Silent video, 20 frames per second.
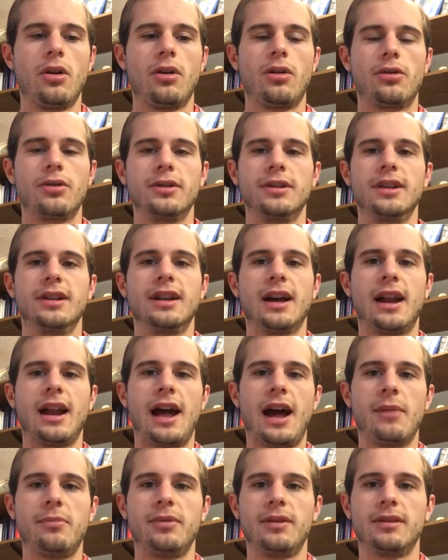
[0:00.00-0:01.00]
or did not
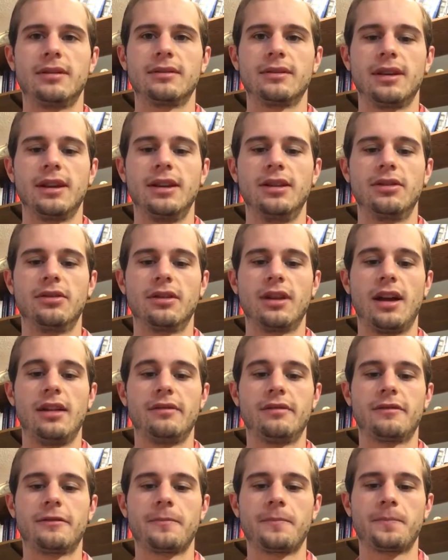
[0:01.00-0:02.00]
happen in your
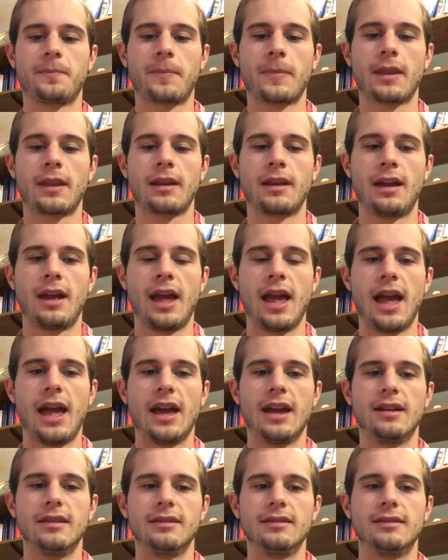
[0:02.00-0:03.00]
life.
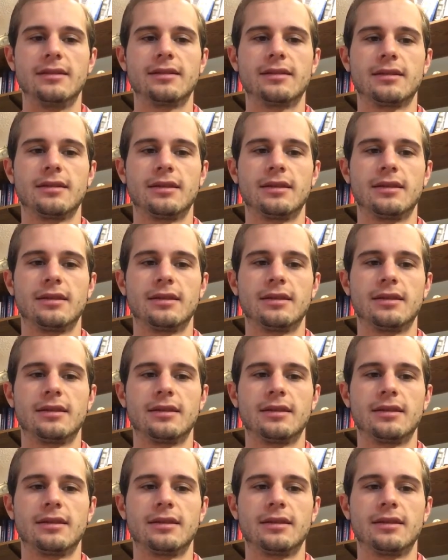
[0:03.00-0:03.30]
And